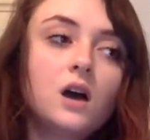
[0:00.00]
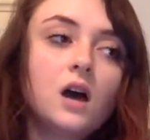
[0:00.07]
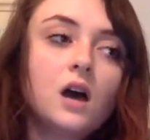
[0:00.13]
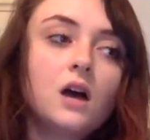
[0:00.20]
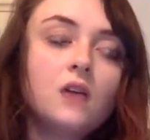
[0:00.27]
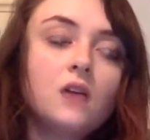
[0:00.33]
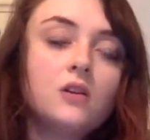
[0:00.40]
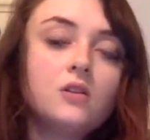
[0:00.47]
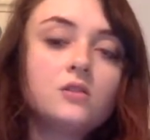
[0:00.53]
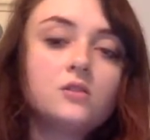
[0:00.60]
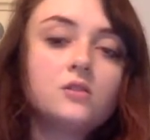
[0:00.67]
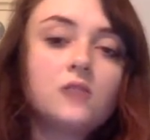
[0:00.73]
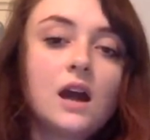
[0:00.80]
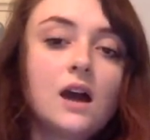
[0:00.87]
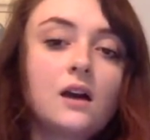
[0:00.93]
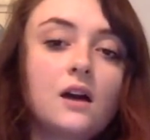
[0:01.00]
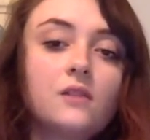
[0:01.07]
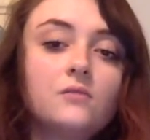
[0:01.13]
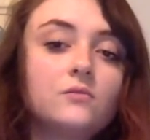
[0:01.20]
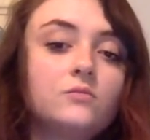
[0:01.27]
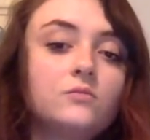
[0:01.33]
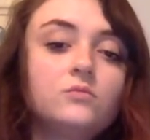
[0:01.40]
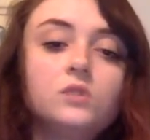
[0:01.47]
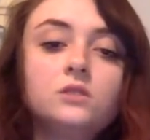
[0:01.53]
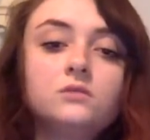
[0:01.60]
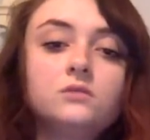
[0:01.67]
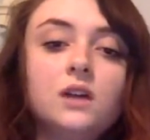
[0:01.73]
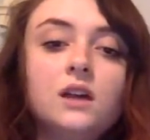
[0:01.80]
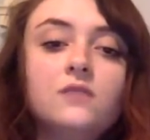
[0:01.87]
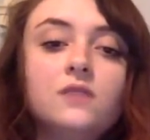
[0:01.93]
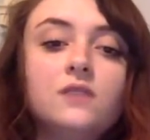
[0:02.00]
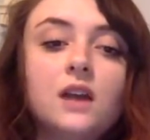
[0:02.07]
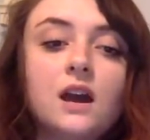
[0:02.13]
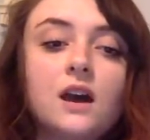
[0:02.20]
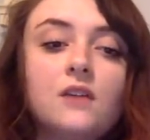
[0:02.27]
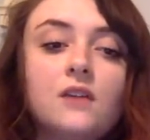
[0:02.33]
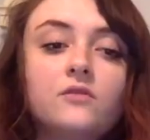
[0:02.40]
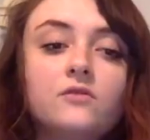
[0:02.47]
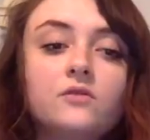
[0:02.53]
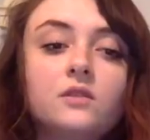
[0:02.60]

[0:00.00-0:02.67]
well, not even half.